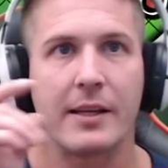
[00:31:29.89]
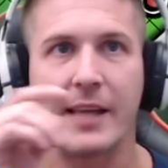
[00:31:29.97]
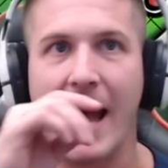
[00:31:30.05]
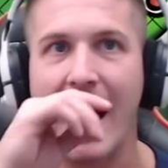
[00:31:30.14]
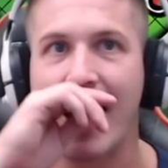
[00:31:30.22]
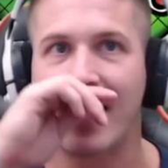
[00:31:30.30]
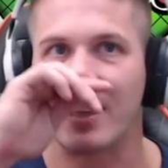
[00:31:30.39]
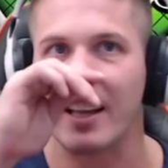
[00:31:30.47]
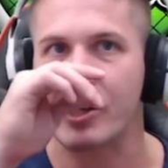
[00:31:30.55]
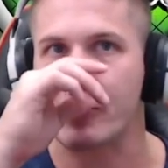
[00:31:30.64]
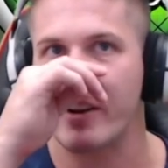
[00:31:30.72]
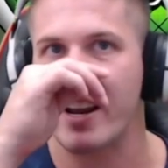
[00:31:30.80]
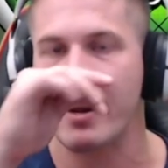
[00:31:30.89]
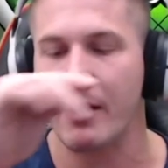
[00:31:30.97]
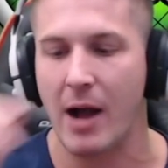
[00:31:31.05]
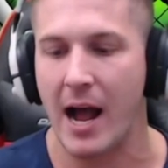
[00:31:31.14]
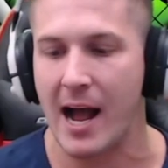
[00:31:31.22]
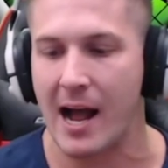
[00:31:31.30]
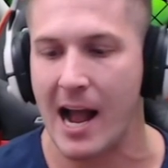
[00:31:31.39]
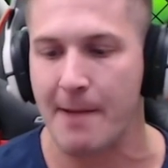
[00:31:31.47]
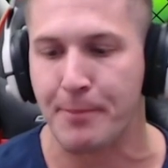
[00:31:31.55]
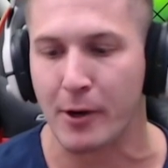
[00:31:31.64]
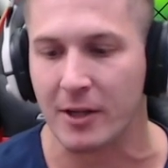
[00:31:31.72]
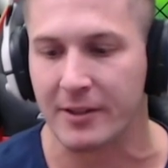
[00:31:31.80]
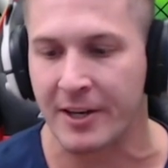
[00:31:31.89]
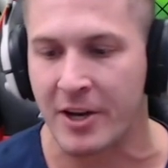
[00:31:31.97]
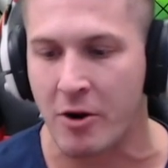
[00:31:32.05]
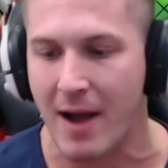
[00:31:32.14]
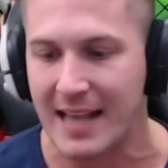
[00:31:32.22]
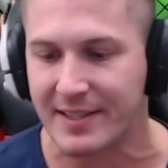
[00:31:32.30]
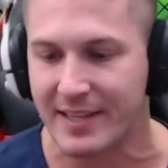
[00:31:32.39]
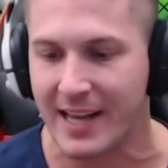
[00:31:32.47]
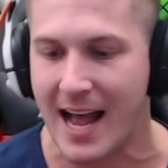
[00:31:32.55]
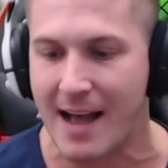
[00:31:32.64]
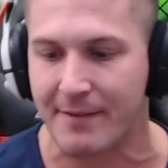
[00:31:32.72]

Yeah, Clintry, uh, I pulled the new STR